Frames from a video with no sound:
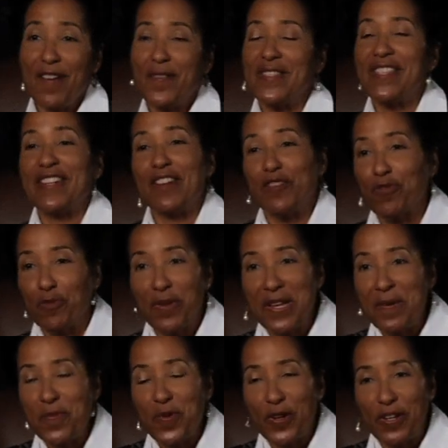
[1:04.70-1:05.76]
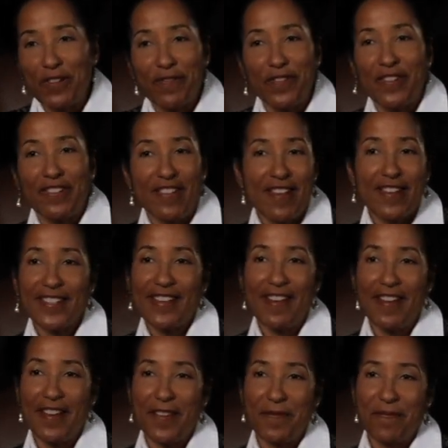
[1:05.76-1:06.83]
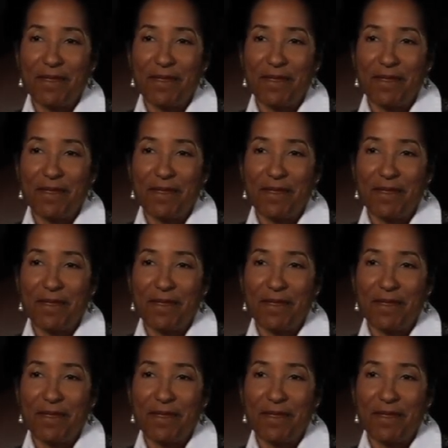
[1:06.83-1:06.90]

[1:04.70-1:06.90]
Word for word: I was in a dream world for a long time.